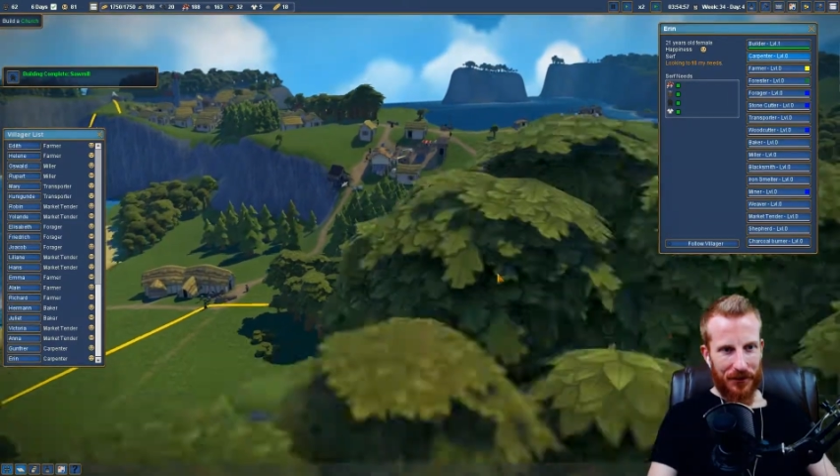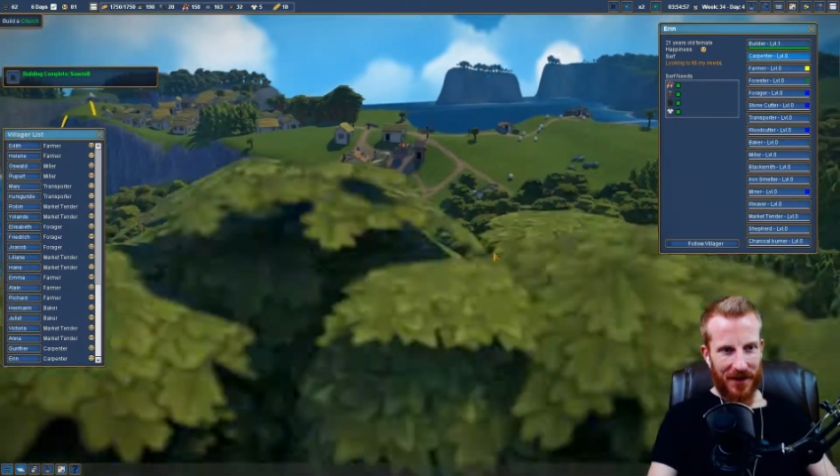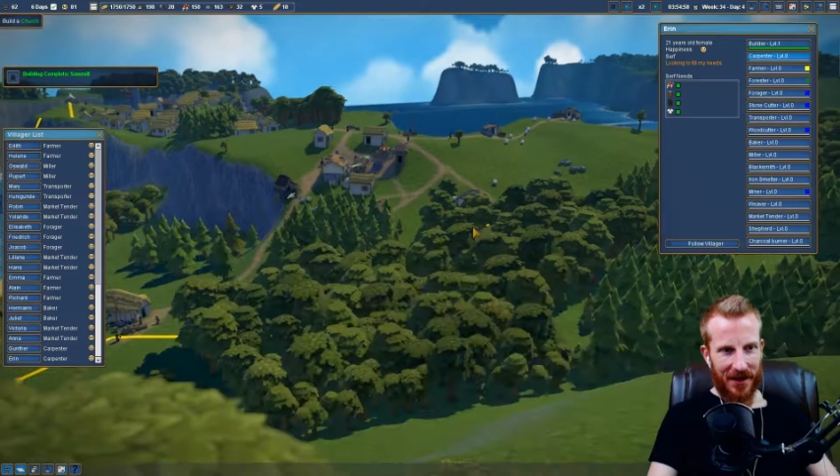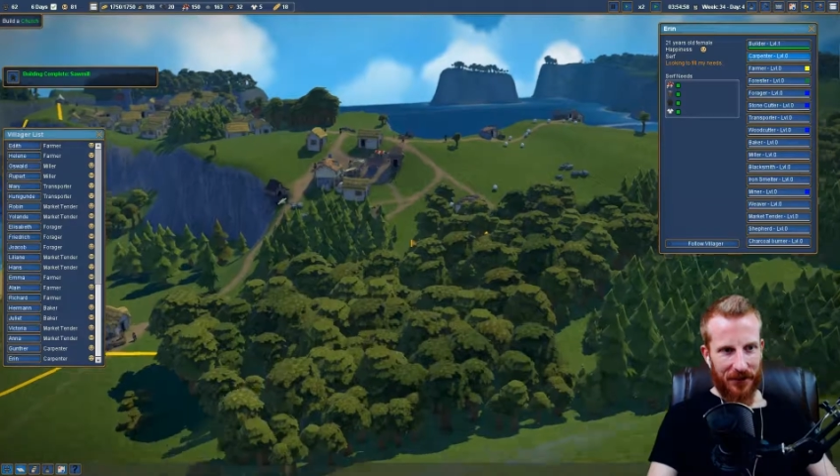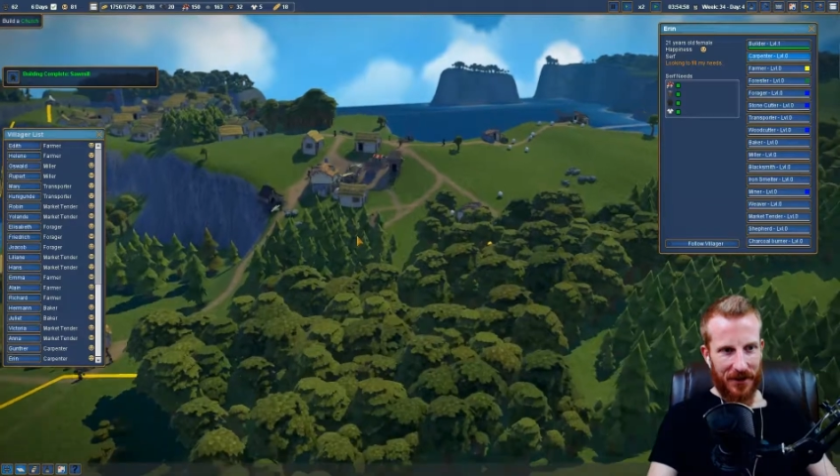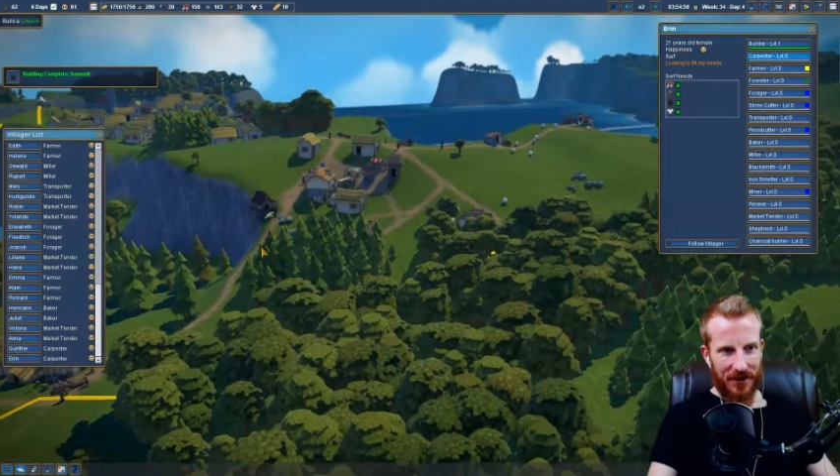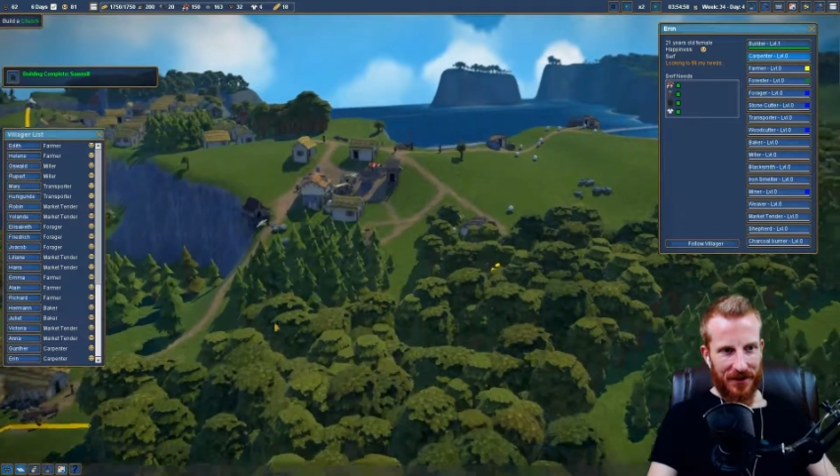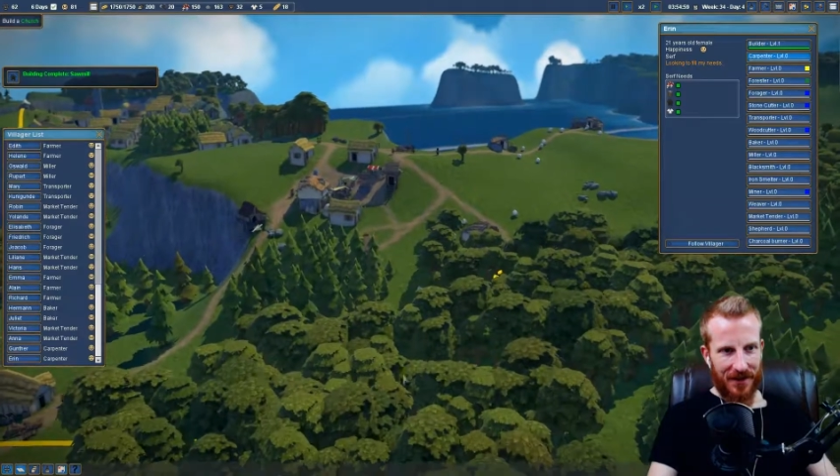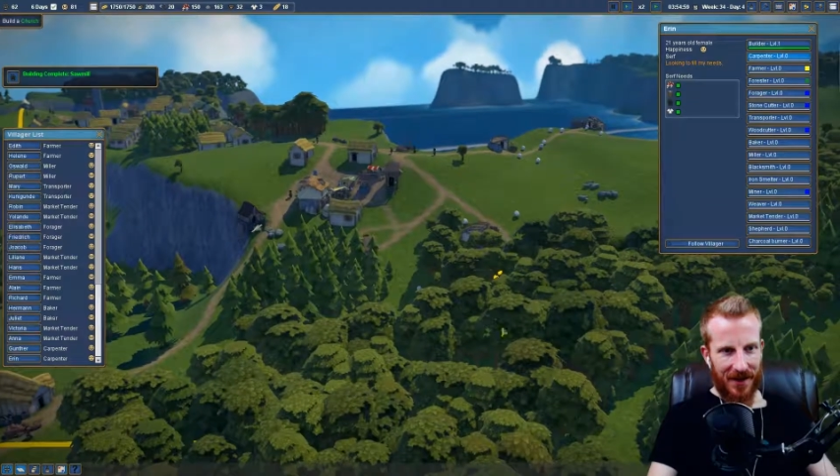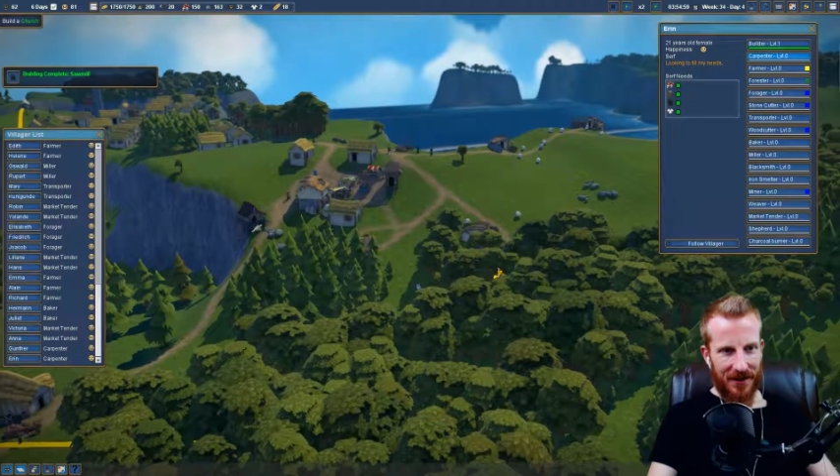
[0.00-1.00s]
We're gathering a
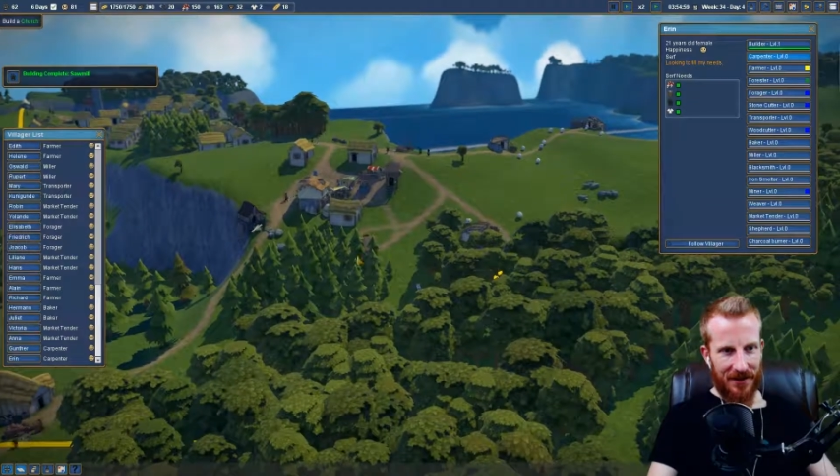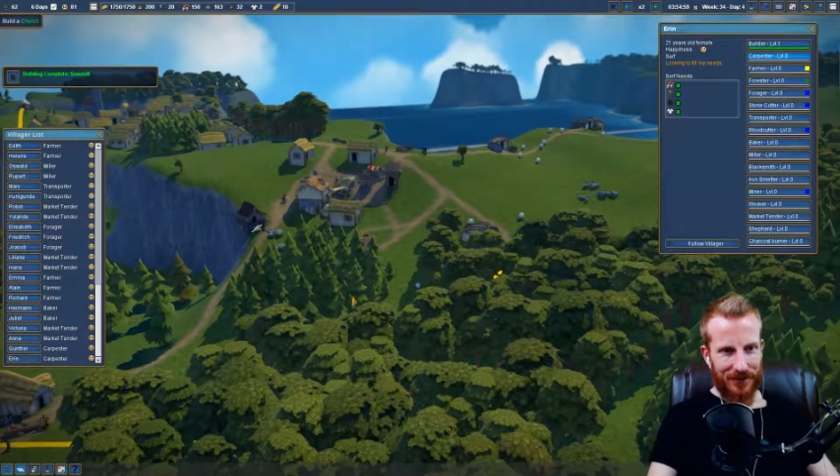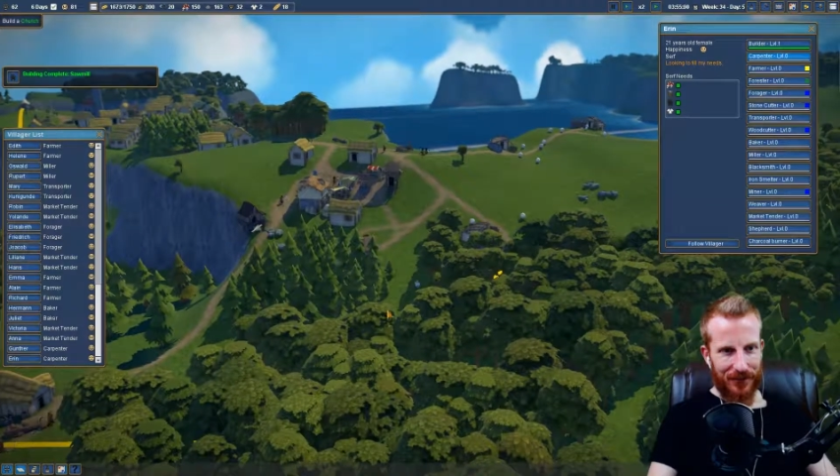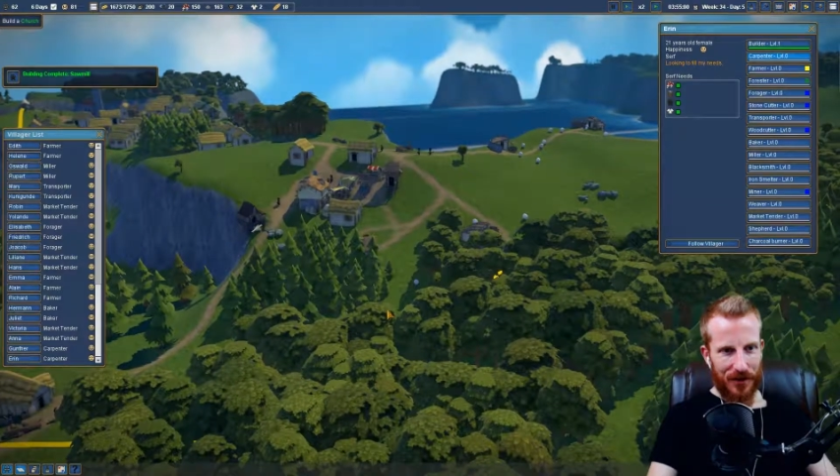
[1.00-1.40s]
lot of